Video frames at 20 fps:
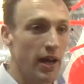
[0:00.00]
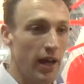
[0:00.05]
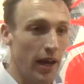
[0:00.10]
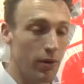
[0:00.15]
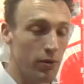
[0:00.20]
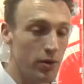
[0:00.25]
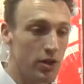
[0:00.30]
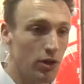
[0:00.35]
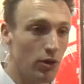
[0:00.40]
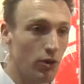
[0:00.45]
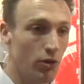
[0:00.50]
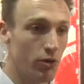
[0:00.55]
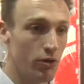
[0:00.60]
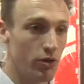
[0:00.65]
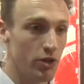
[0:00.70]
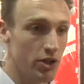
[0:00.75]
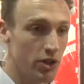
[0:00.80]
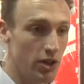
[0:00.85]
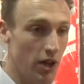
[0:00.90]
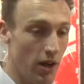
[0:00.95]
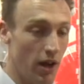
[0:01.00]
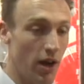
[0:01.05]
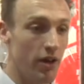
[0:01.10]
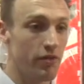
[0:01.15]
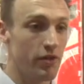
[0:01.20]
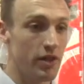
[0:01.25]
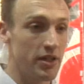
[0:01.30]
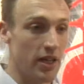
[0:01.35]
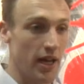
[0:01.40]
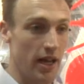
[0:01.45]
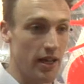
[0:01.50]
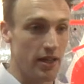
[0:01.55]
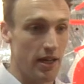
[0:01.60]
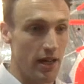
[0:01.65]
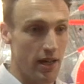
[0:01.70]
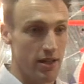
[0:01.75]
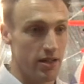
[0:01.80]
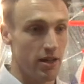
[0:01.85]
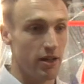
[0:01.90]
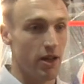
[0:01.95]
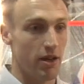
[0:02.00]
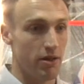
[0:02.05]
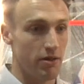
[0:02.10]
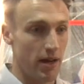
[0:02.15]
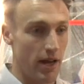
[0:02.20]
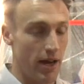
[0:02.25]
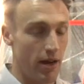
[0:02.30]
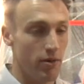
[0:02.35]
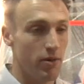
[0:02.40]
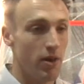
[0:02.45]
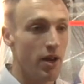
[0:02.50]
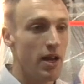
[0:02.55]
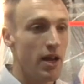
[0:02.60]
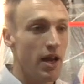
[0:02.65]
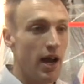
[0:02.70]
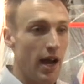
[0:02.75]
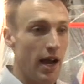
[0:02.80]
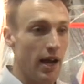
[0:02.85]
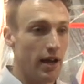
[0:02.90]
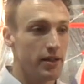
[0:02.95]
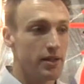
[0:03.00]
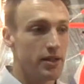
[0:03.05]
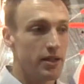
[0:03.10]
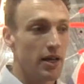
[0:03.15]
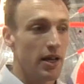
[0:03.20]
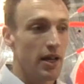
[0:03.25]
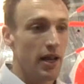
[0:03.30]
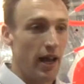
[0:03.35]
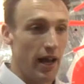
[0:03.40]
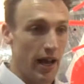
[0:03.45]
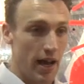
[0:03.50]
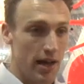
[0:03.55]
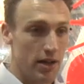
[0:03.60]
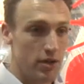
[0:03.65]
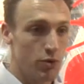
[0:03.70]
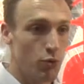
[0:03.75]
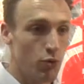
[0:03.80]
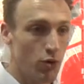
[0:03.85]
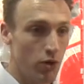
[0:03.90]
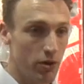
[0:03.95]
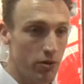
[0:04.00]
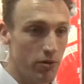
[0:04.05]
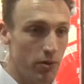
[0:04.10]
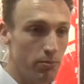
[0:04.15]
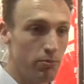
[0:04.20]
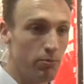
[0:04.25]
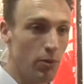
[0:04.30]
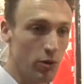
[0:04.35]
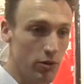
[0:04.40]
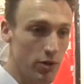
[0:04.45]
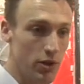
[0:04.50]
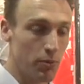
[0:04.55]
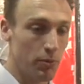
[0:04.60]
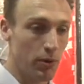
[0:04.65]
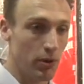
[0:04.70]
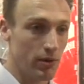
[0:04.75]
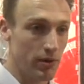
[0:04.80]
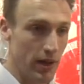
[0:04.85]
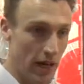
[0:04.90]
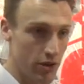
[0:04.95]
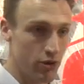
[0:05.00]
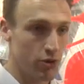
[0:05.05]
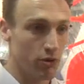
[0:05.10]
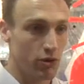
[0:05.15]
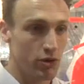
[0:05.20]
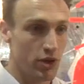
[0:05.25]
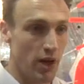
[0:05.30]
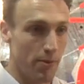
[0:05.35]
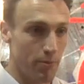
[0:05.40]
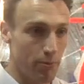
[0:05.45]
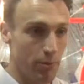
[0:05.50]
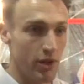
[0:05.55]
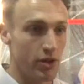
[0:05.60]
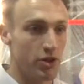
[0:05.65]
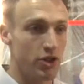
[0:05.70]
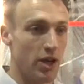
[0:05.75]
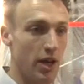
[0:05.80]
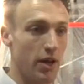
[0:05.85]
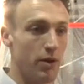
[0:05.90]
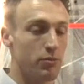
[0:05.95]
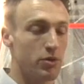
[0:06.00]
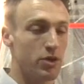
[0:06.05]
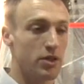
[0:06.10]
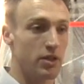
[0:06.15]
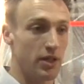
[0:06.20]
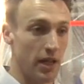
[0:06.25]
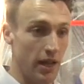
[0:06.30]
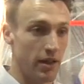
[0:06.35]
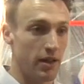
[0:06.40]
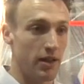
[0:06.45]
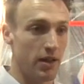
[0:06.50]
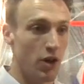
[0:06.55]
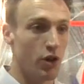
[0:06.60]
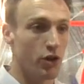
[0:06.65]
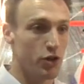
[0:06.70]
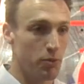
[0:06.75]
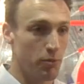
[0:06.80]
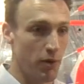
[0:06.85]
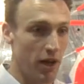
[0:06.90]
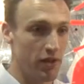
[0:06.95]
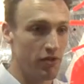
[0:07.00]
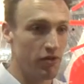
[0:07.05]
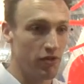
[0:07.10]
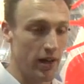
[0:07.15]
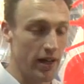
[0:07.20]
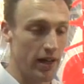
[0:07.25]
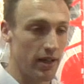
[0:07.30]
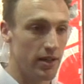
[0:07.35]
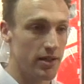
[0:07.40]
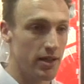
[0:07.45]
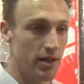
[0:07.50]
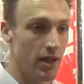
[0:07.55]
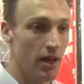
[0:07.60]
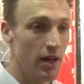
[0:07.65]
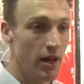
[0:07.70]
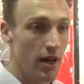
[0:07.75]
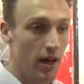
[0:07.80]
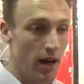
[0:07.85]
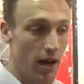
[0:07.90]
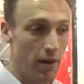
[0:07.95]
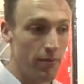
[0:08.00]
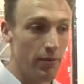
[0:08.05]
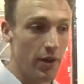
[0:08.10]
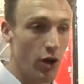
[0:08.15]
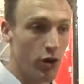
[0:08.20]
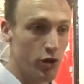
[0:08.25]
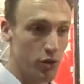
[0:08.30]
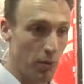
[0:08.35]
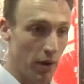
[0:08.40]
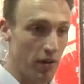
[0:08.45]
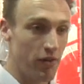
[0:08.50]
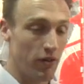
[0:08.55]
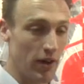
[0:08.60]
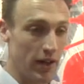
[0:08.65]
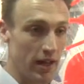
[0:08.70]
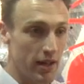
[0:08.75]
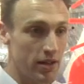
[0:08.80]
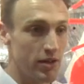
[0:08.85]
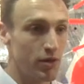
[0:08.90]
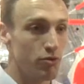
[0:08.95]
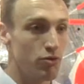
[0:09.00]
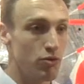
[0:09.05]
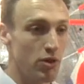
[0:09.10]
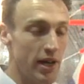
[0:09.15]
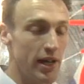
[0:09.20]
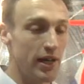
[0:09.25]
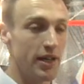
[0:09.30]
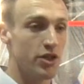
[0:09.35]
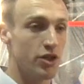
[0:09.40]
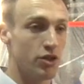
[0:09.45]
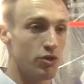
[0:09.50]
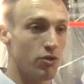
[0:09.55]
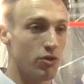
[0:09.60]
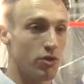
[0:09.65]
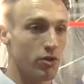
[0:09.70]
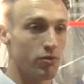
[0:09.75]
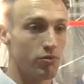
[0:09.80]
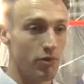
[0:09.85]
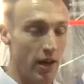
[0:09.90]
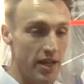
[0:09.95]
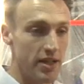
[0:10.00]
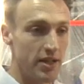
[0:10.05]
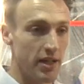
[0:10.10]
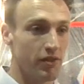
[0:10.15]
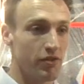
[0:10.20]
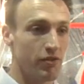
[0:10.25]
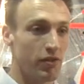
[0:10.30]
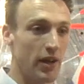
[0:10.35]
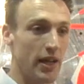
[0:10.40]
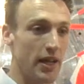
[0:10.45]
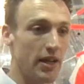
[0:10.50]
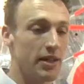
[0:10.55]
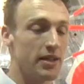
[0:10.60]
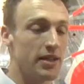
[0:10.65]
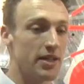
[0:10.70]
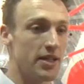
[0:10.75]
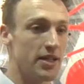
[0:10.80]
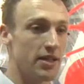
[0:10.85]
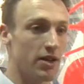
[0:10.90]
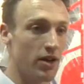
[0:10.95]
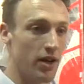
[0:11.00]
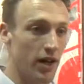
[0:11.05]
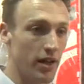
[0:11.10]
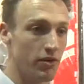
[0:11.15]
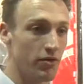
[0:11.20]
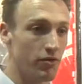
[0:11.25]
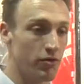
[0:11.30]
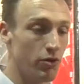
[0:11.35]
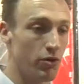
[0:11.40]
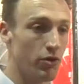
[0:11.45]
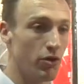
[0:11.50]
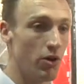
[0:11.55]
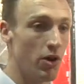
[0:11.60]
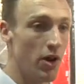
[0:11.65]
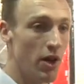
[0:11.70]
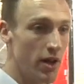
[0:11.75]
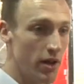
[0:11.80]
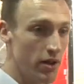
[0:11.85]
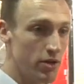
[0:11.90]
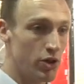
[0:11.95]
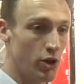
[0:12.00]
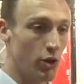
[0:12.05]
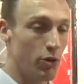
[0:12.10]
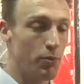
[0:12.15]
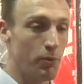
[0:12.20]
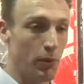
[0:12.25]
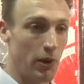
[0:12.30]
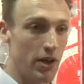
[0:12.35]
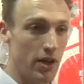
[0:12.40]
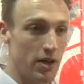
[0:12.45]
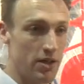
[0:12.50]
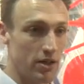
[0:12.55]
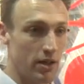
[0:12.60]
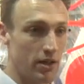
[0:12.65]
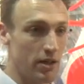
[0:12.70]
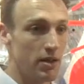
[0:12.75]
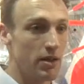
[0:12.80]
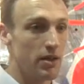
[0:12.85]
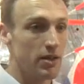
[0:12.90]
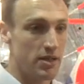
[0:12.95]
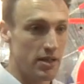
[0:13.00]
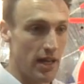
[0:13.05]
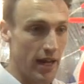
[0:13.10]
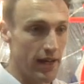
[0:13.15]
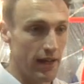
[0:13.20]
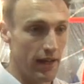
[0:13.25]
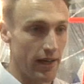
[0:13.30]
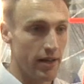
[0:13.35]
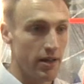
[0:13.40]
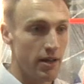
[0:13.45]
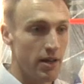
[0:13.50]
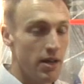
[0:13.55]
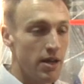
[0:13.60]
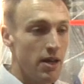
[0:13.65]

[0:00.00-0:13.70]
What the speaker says: It was launched over 10 years ago now, and it has won multiple national championships in the Osprey fleet. The Osprey fleet is a really strong racing fleet designed for two-person sailing